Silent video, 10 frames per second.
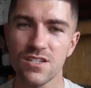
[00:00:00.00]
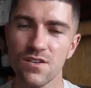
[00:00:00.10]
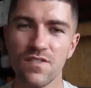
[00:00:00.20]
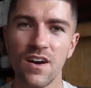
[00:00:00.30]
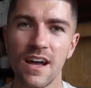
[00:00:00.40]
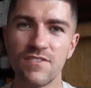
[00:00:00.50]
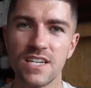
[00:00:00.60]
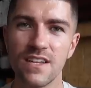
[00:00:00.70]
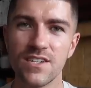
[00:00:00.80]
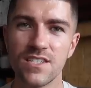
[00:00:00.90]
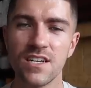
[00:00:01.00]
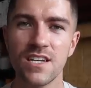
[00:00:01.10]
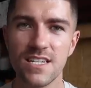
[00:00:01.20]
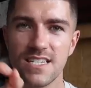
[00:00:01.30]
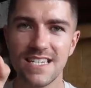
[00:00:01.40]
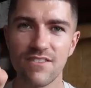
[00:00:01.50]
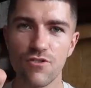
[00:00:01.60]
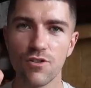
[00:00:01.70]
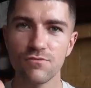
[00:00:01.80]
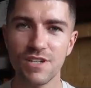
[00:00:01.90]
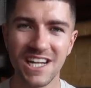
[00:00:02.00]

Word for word: so far I've delivered zero.